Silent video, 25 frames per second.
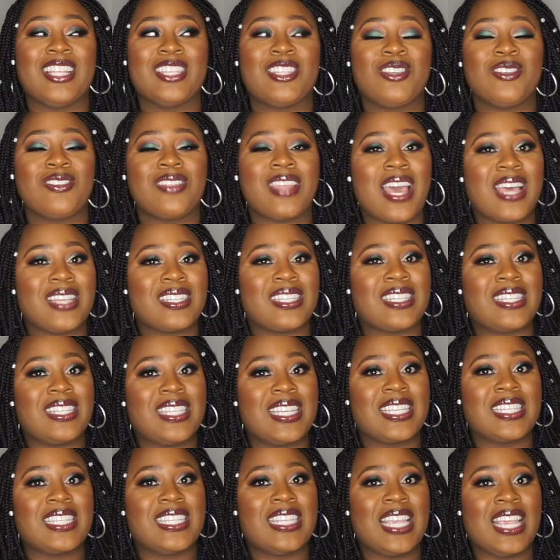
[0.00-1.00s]
in
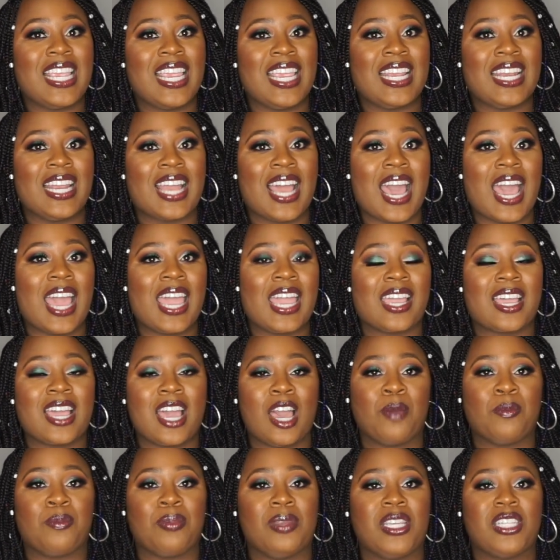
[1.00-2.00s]
2016, I
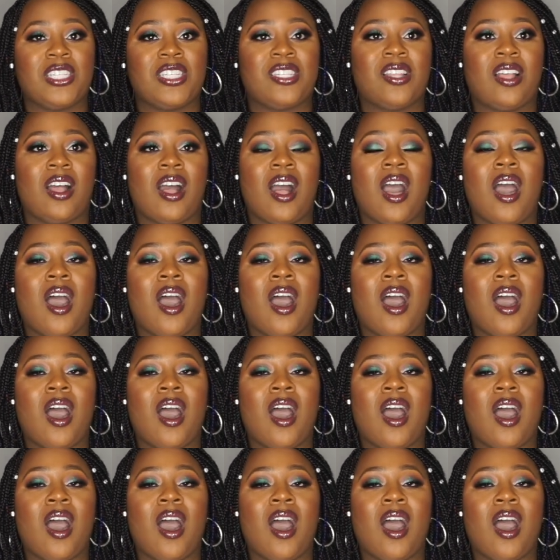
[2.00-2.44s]
accomplished